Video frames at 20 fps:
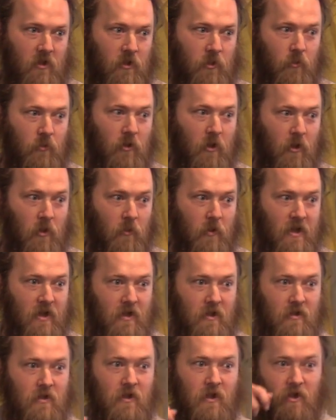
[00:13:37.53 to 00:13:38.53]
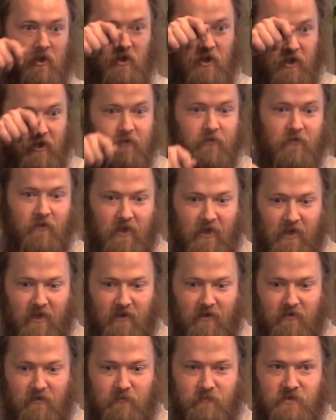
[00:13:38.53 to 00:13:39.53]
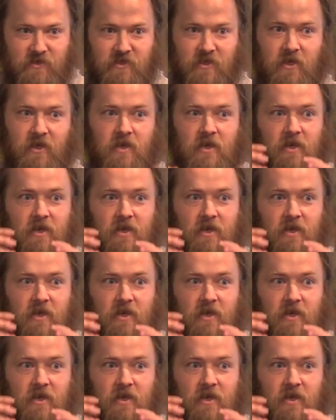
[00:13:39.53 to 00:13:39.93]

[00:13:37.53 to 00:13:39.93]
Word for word: who go in and cut the hams